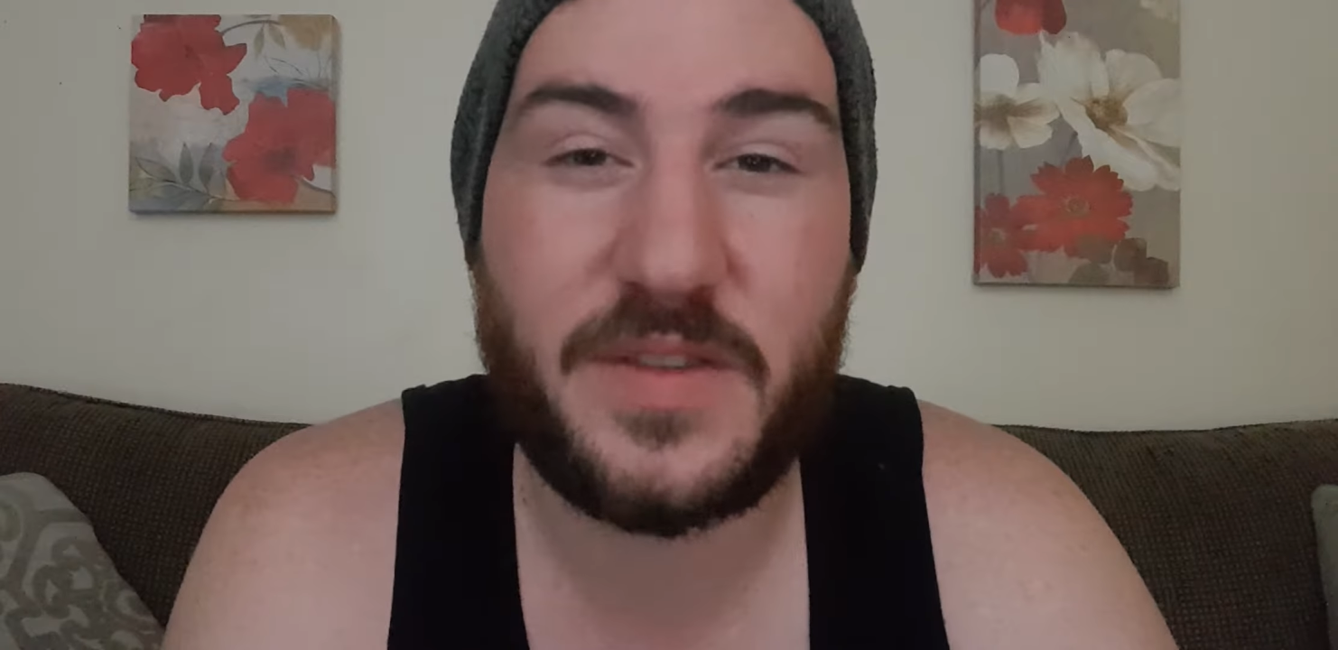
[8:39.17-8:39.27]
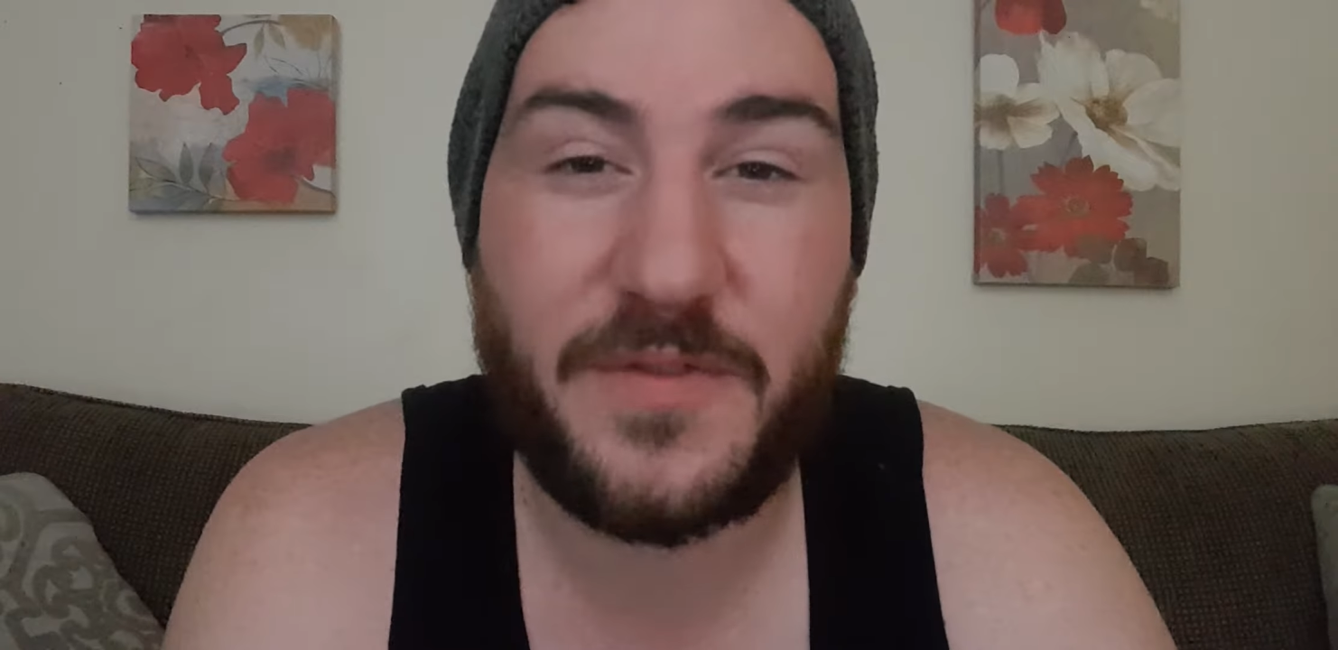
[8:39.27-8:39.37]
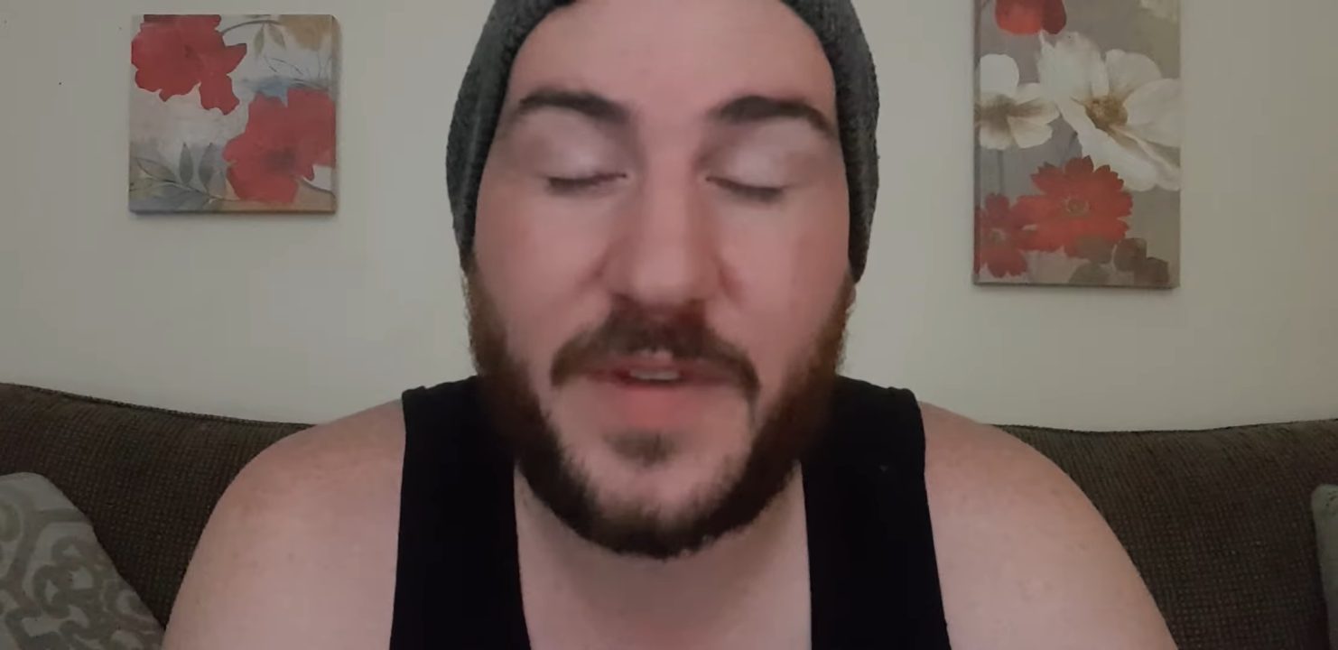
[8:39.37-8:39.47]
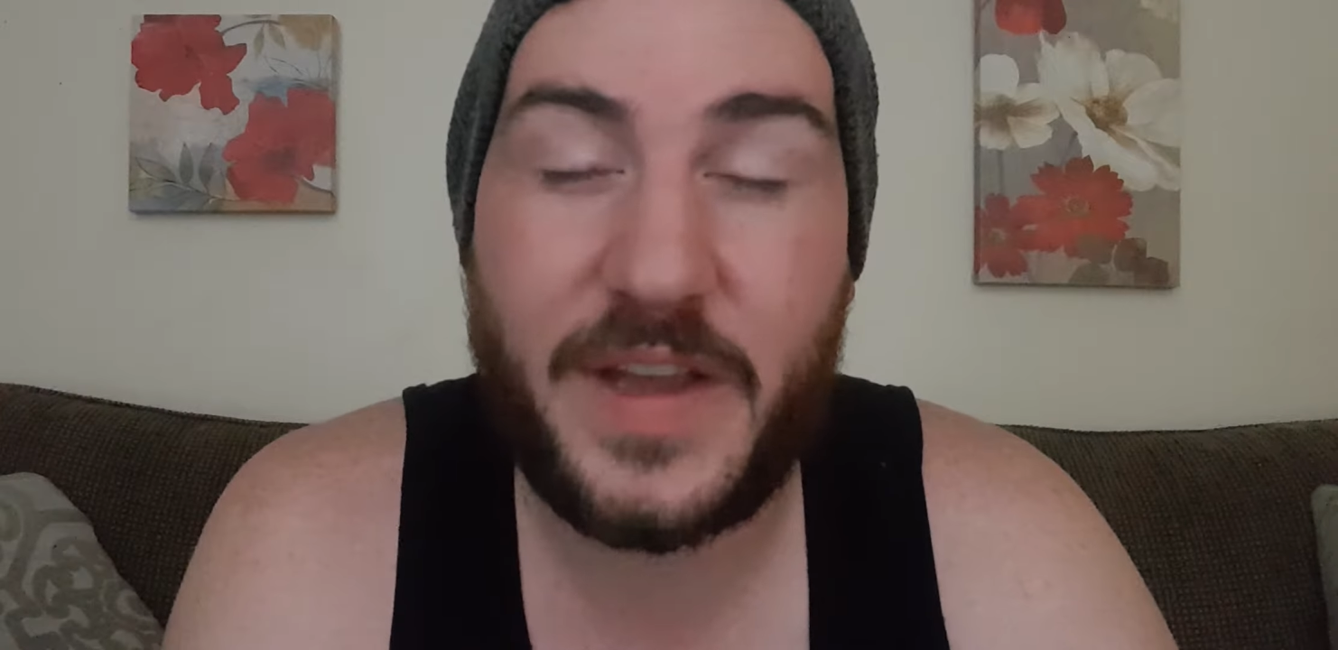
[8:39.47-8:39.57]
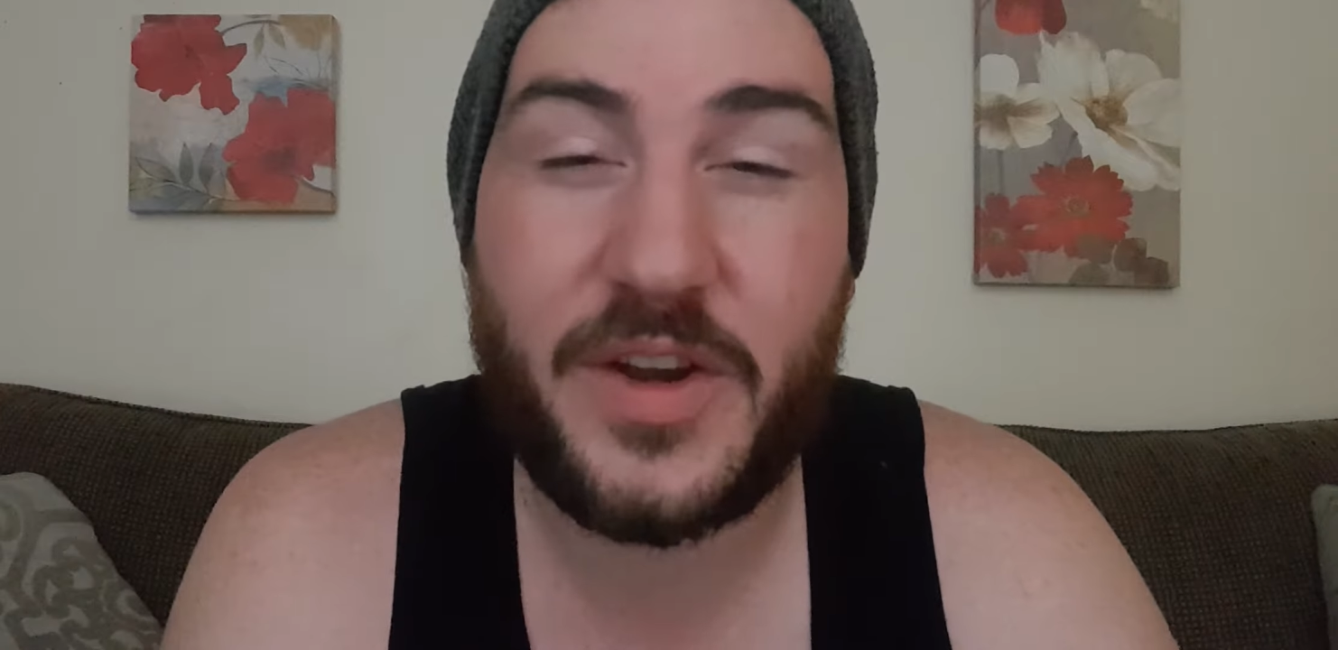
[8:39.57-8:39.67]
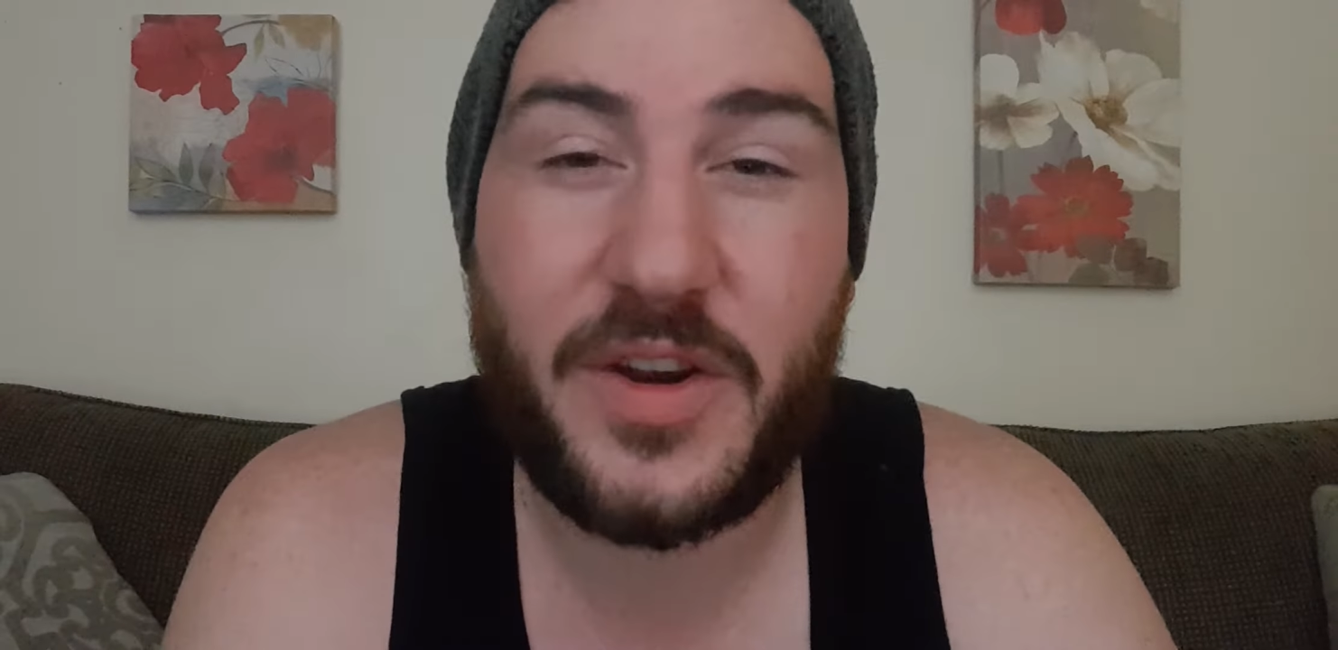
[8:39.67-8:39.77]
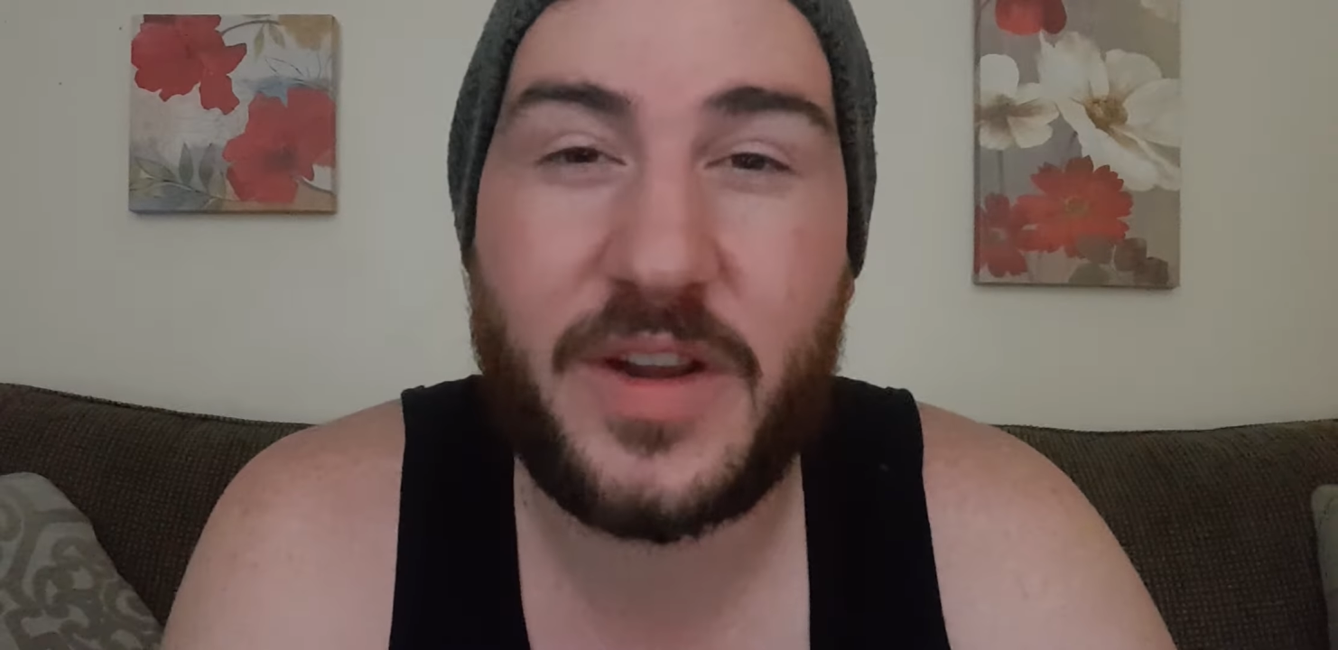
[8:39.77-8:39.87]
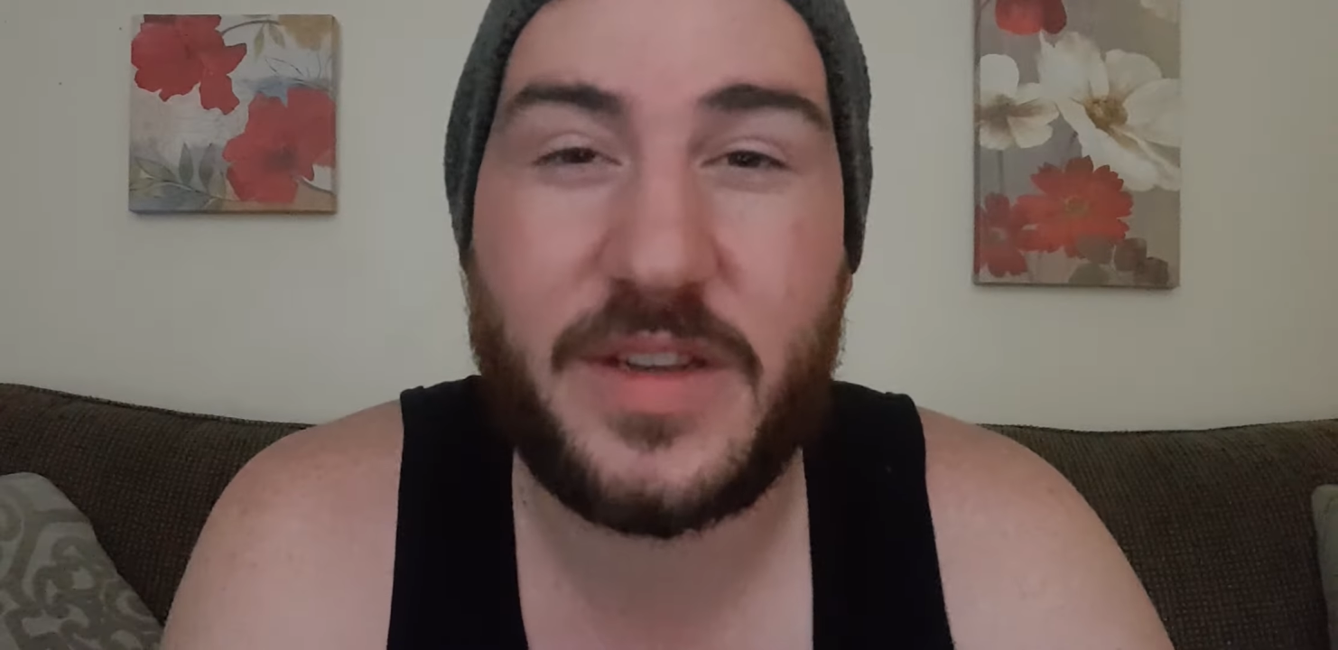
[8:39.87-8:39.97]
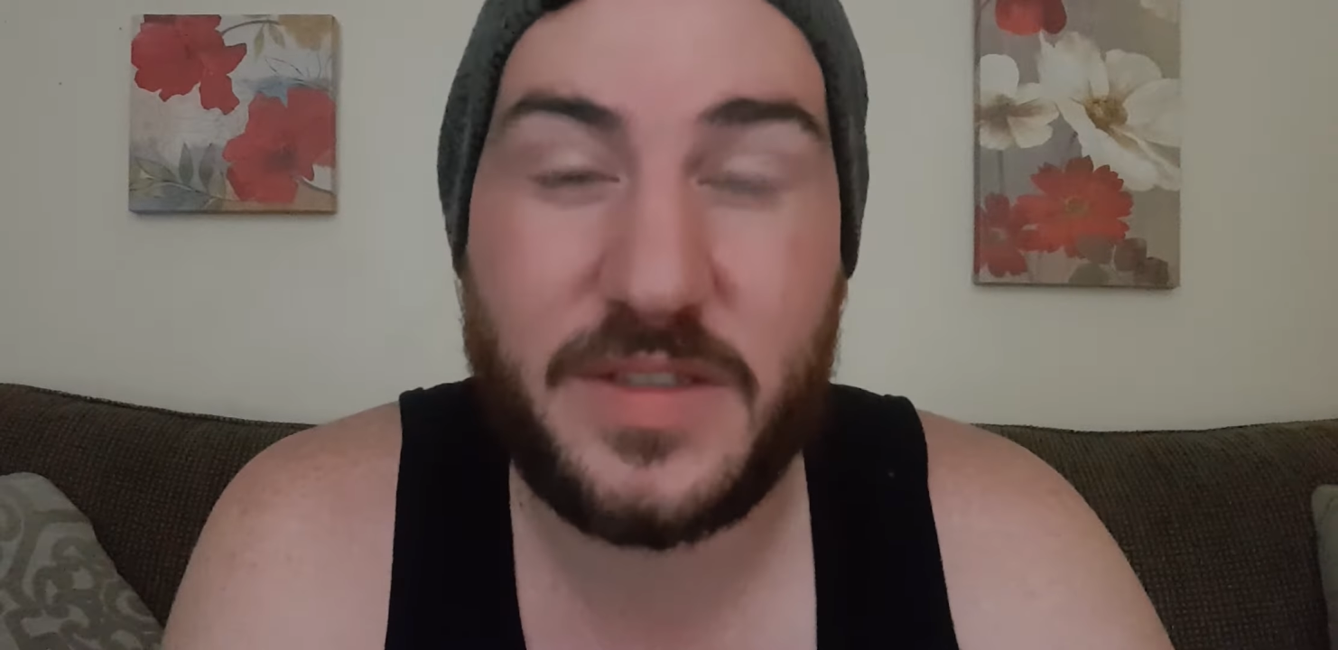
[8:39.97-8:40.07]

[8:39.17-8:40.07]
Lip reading: a fighter and